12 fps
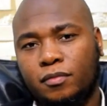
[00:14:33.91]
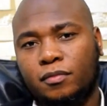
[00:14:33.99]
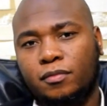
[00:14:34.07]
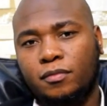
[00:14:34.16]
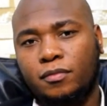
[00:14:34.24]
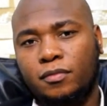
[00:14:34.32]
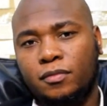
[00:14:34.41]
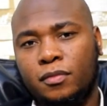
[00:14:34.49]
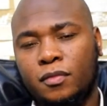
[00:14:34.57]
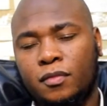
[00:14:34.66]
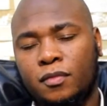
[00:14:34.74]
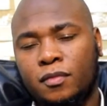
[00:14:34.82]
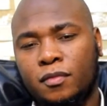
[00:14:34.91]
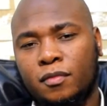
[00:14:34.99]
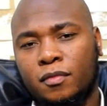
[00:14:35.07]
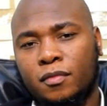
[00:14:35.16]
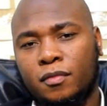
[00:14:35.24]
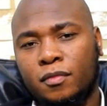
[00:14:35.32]

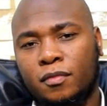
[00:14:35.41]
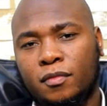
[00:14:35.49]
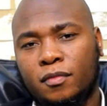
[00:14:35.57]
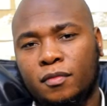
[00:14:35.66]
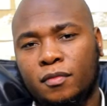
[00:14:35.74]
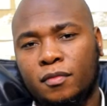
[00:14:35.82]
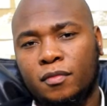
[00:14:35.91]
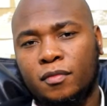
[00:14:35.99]
Nothing is said.